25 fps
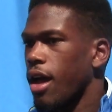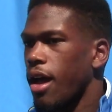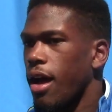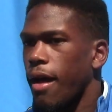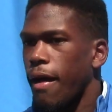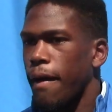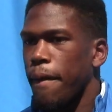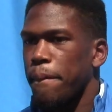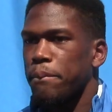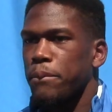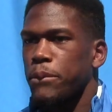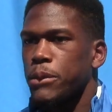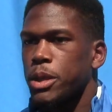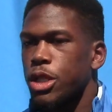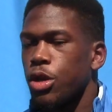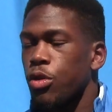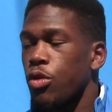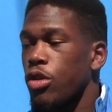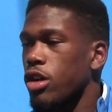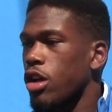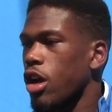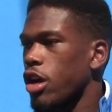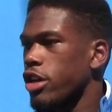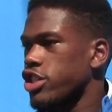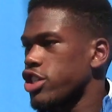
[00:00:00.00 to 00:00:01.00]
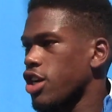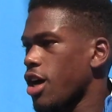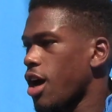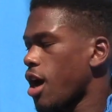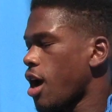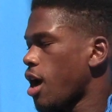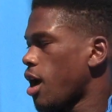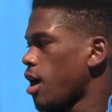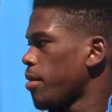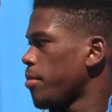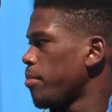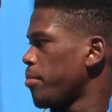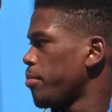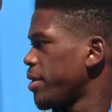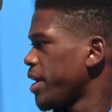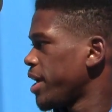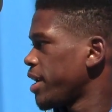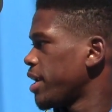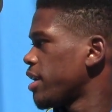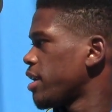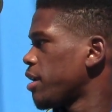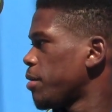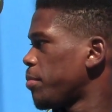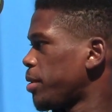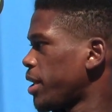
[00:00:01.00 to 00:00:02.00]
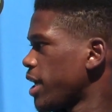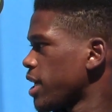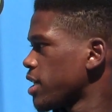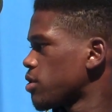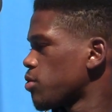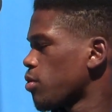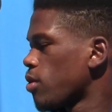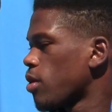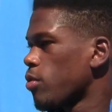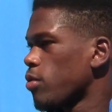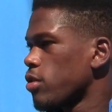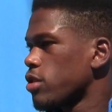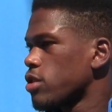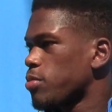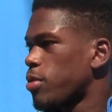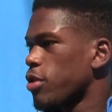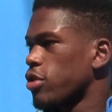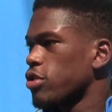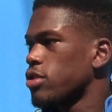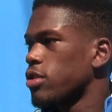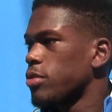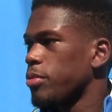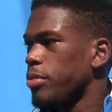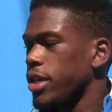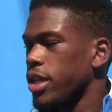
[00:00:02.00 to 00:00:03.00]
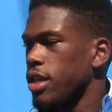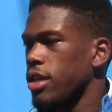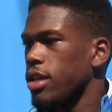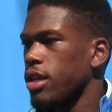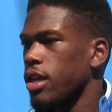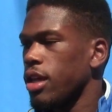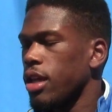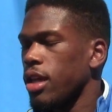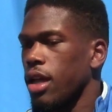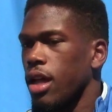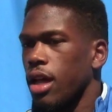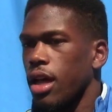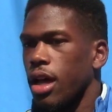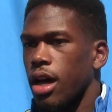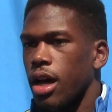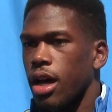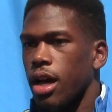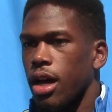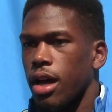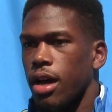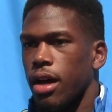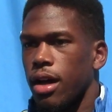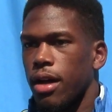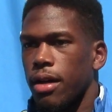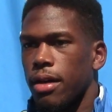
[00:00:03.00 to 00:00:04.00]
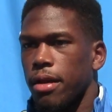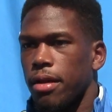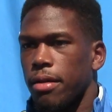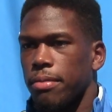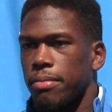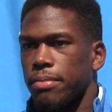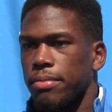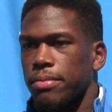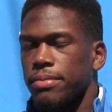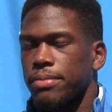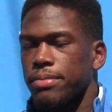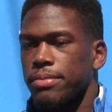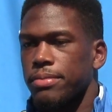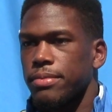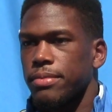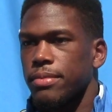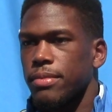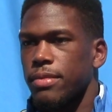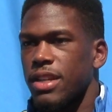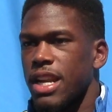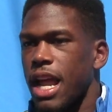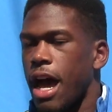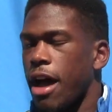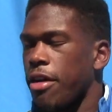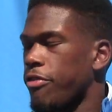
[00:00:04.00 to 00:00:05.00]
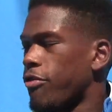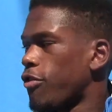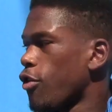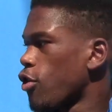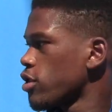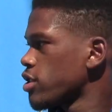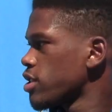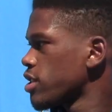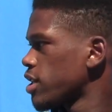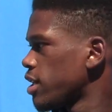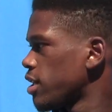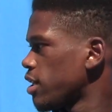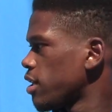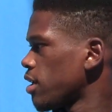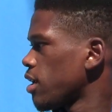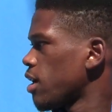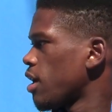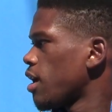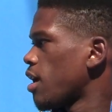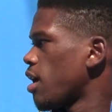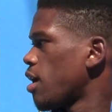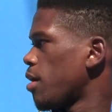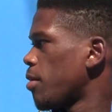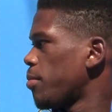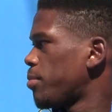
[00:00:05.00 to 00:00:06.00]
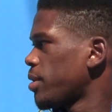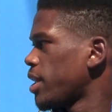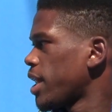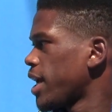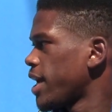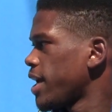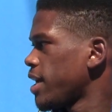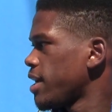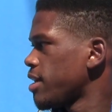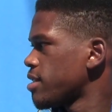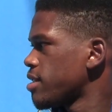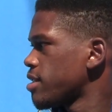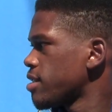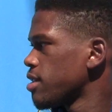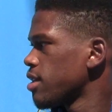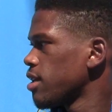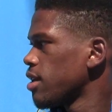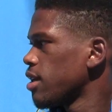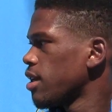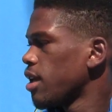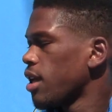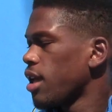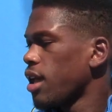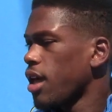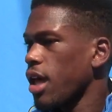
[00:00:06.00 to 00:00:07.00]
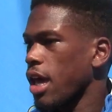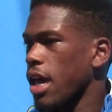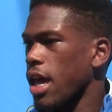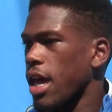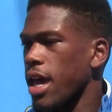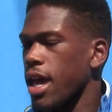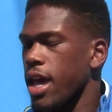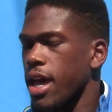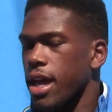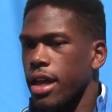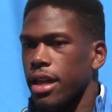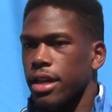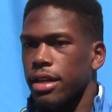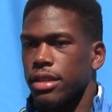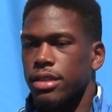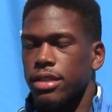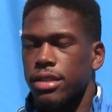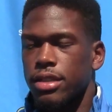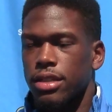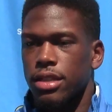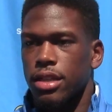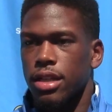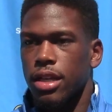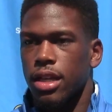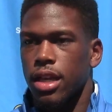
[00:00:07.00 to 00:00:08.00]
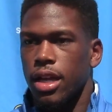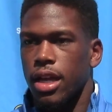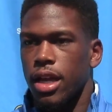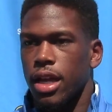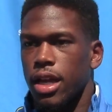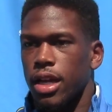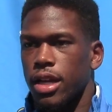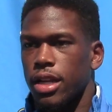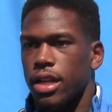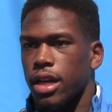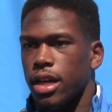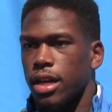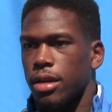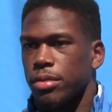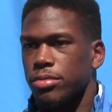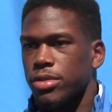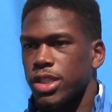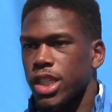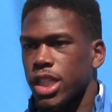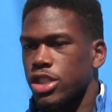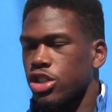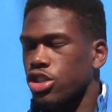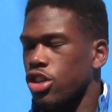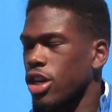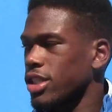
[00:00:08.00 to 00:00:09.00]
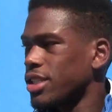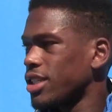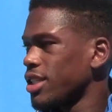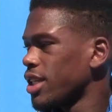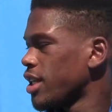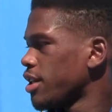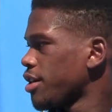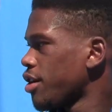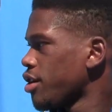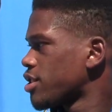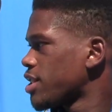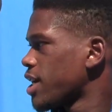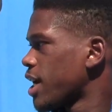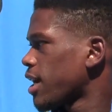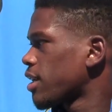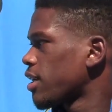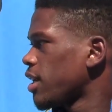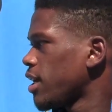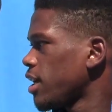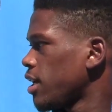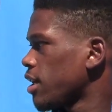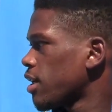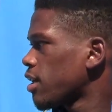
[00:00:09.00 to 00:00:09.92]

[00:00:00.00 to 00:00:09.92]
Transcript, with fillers: Um, doing our job, being in the place where we're supposed to be, um, not forcing plays, and um, just trusting in our technique.